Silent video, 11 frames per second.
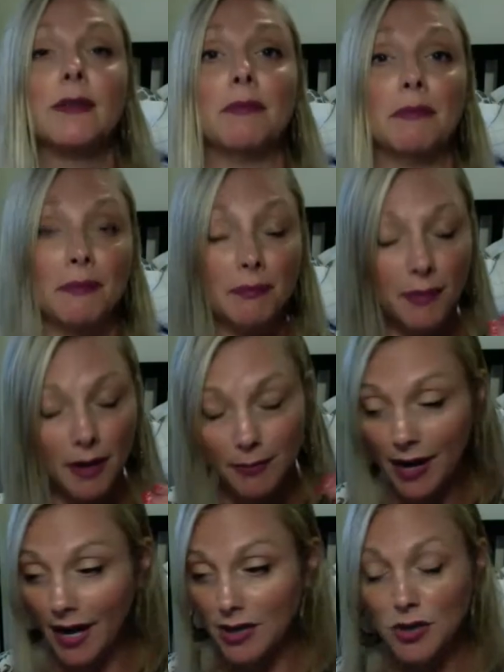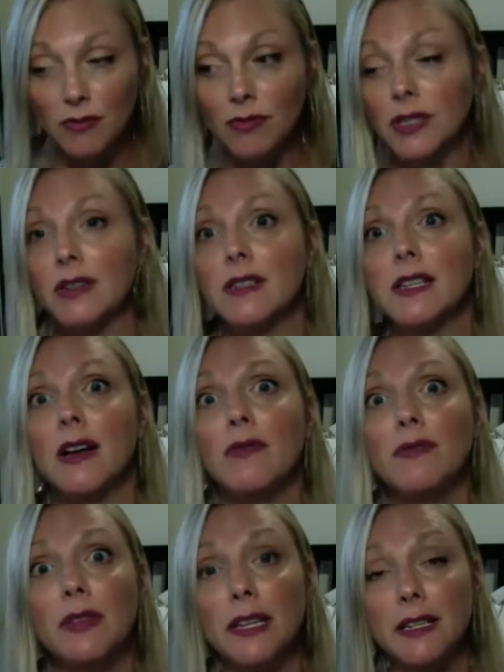and compassion for yourself
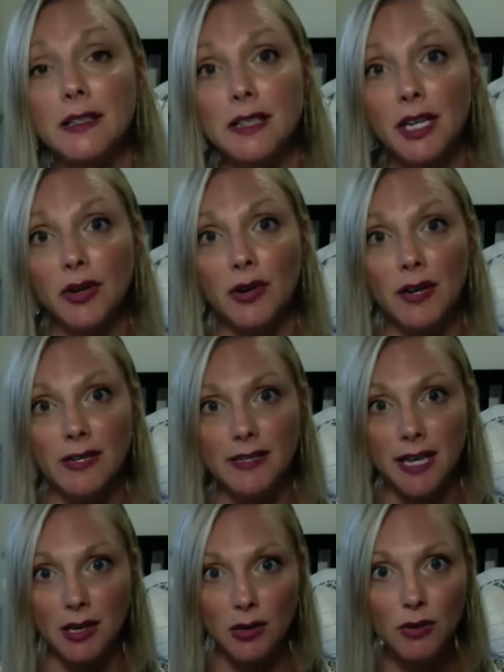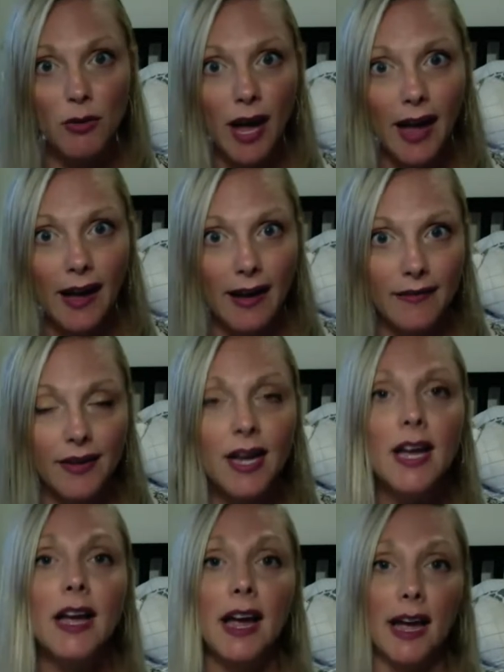for the insecurities that you have
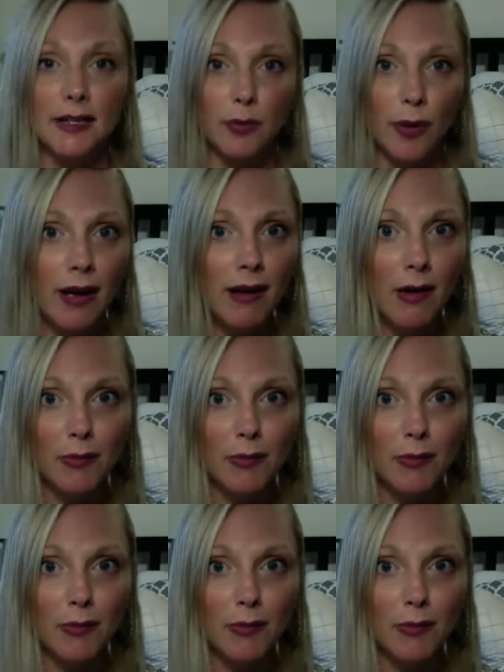as well.